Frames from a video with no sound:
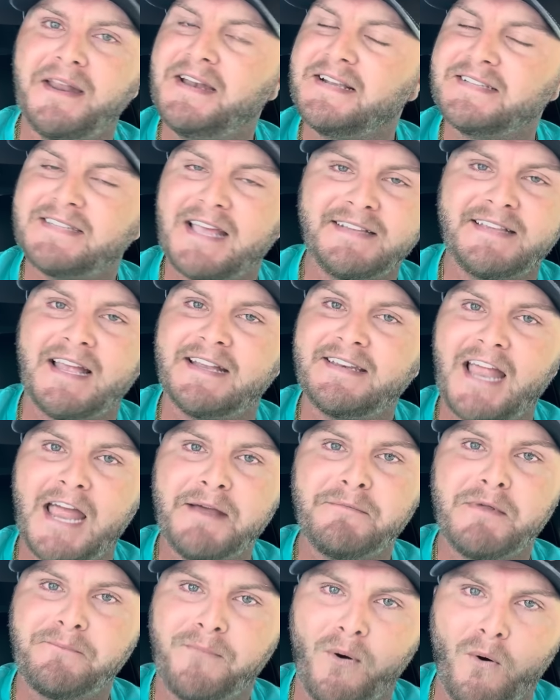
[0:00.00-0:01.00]
This ain't that
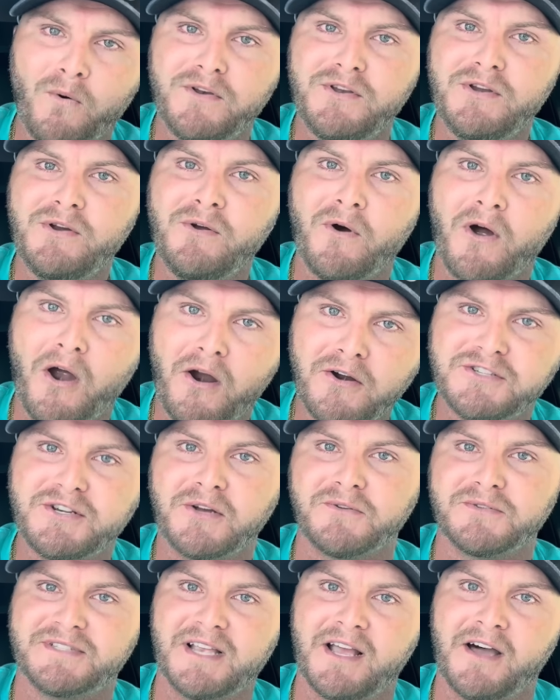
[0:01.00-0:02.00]
damn important. You're going to hurt
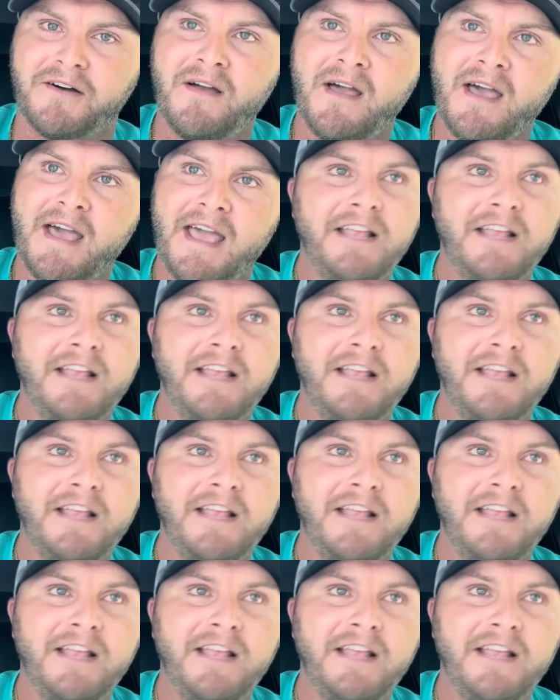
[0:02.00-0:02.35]
yourself.